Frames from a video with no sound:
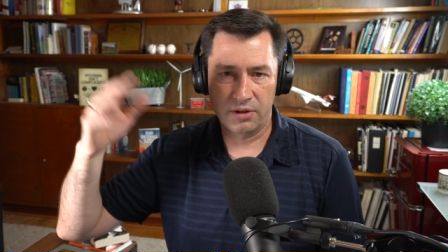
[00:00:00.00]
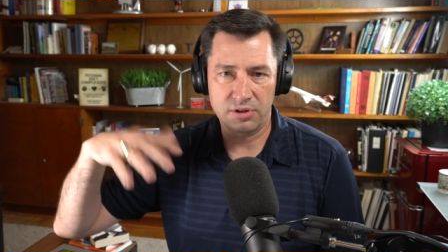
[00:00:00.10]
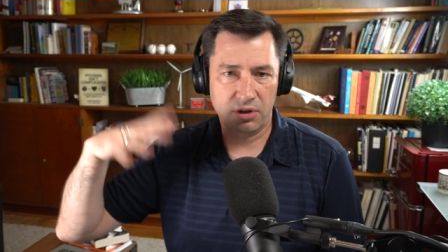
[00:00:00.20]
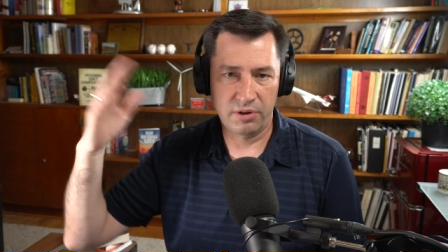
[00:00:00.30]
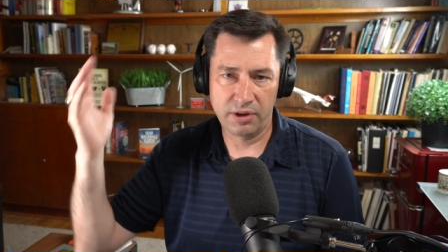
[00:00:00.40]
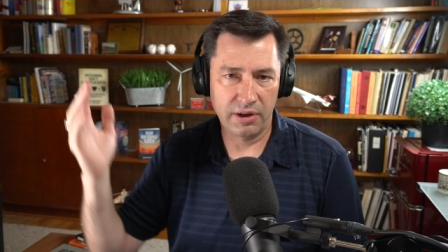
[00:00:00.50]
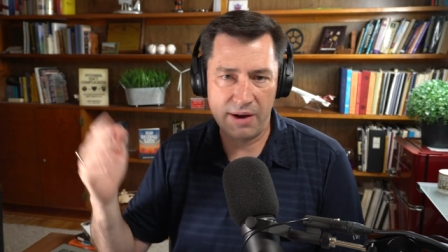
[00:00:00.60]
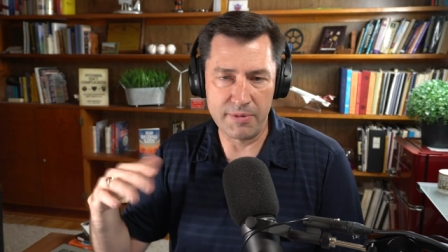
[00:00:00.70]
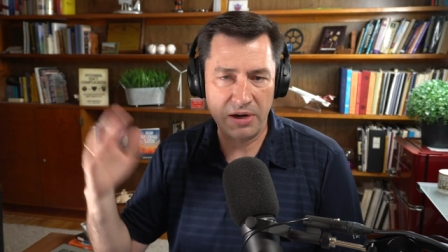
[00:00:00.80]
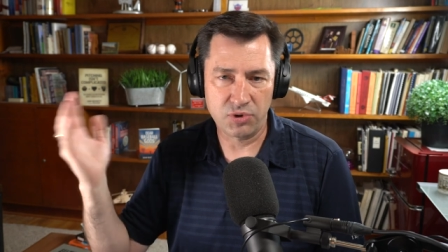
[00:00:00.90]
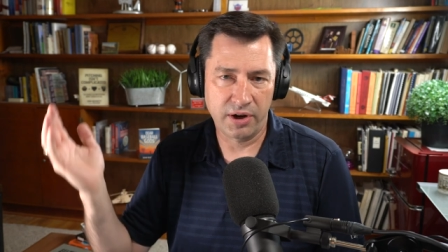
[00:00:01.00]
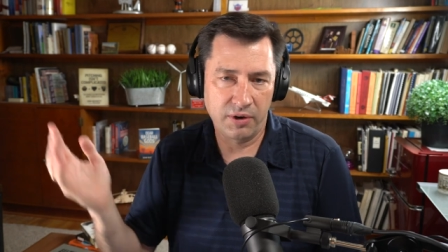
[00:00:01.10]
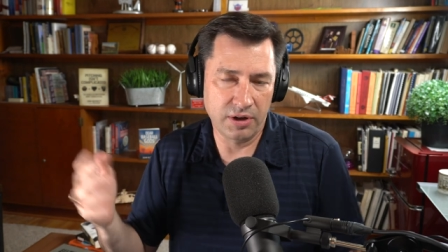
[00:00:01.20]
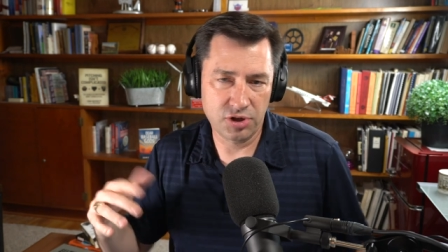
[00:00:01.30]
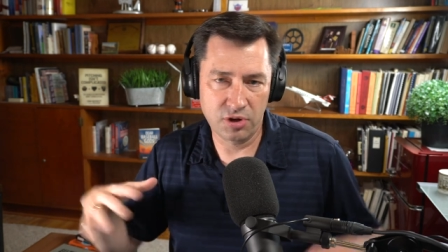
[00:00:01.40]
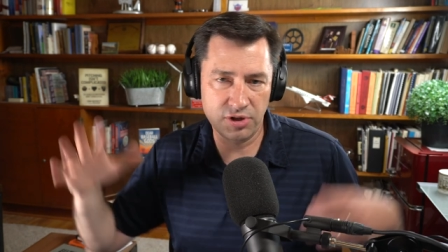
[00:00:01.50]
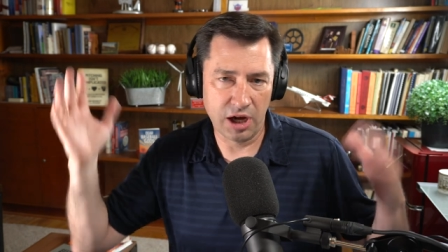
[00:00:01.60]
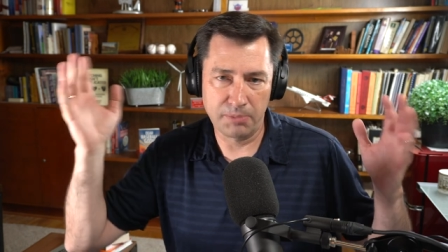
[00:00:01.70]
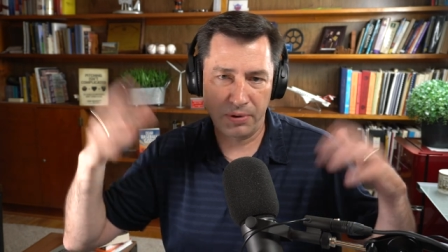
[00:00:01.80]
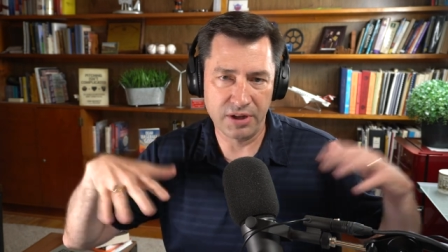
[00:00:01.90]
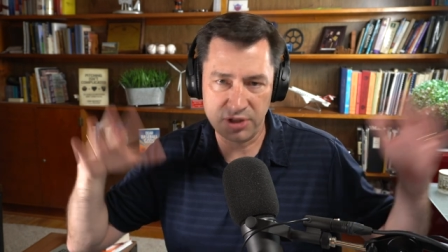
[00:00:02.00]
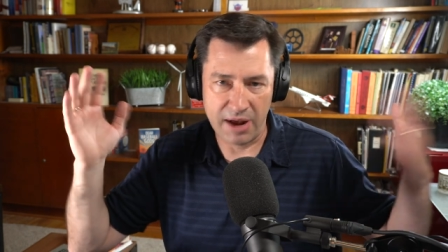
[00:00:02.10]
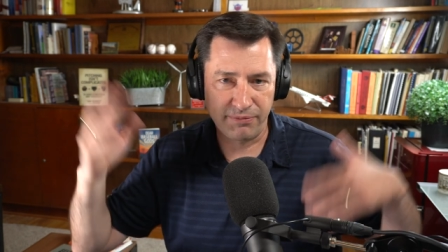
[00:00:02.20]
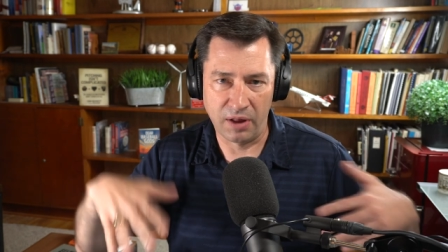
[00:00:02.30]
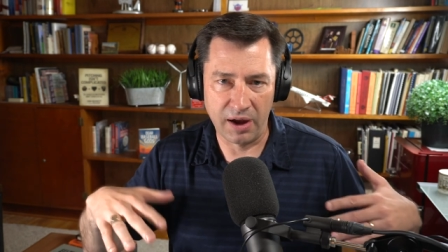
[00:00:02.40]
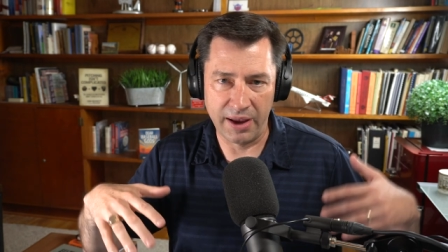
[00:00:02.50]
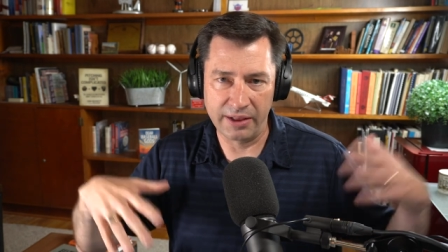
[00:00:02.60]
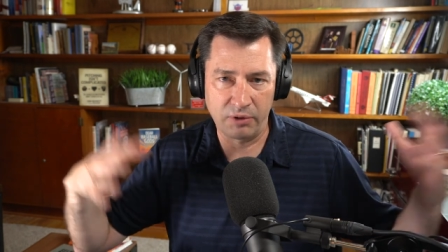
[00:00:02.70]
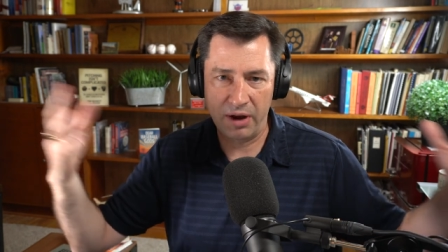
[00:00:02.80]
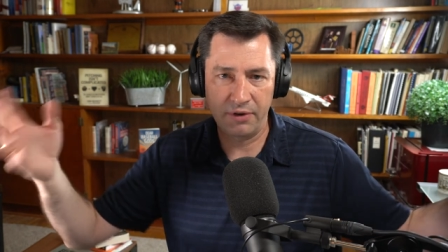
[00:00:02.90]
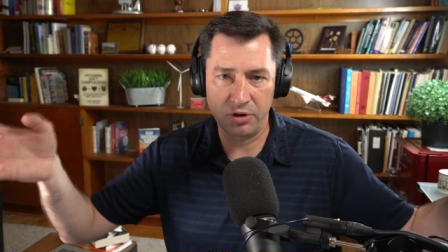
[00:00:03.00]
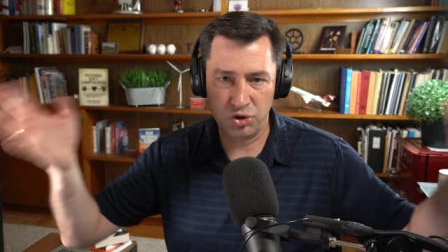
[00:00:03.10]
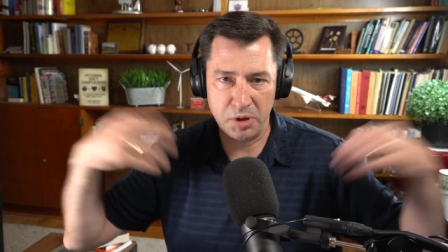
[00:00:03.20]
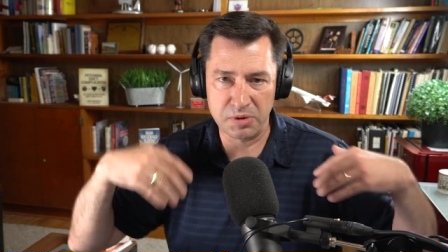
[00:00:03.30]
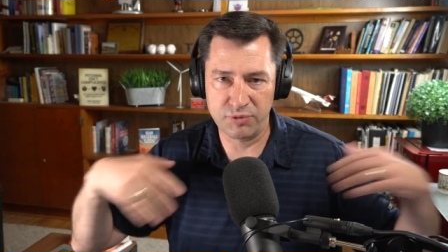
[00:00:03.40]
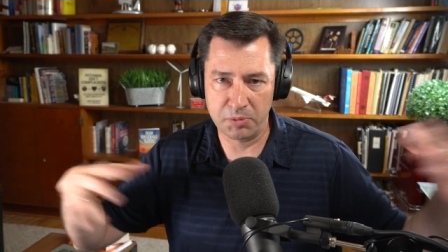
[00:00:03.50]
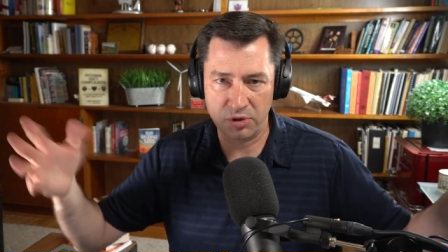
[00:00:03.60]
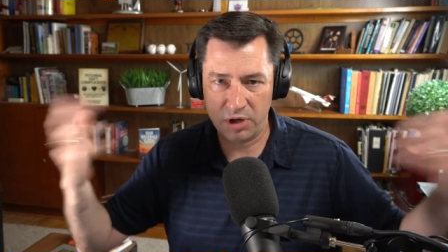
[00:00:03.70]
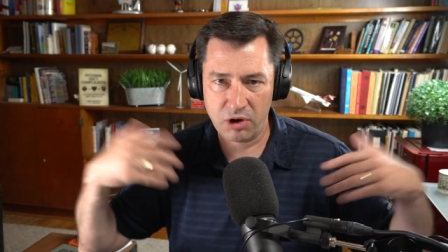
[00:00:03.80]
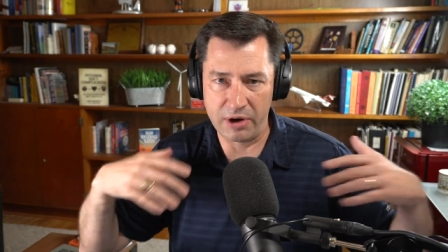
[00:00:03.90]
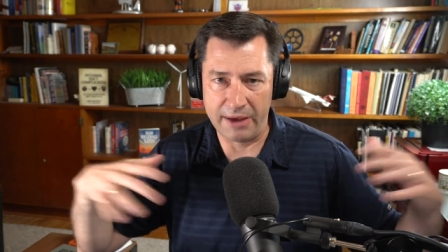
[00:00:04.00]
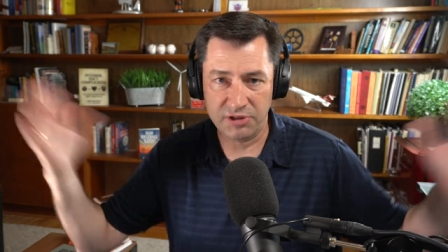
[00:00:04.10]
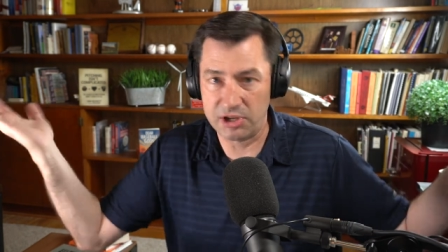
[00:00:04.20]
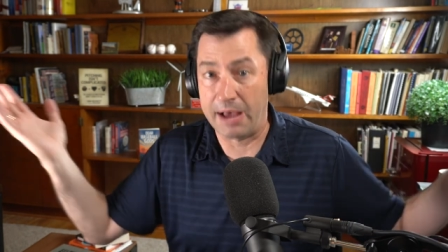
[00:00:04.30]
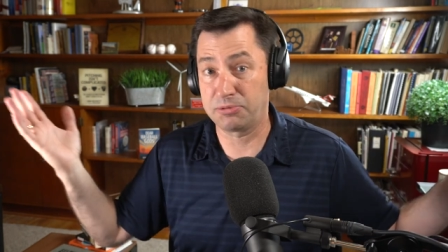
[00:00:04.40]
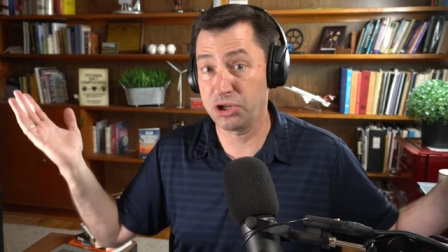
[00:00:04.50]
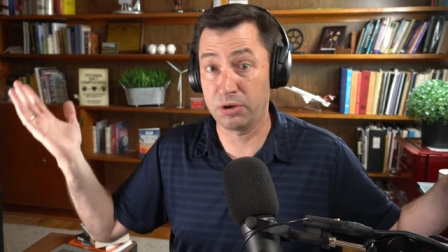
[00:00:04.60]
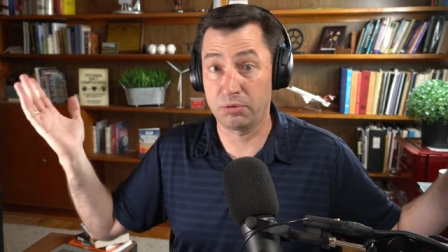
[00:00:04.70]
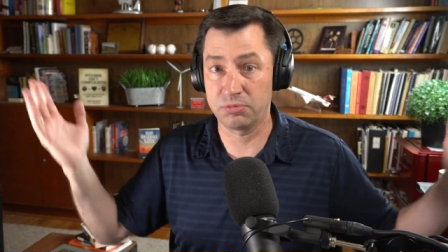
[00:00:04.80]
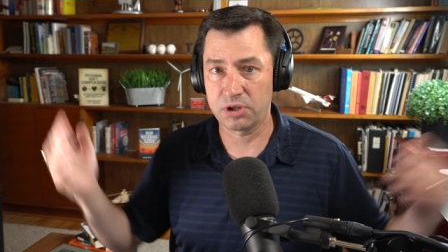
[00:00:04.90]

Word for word: So everybody's running. As soon as the airplanes stop flying, the revenue streams from those aircraft stop too.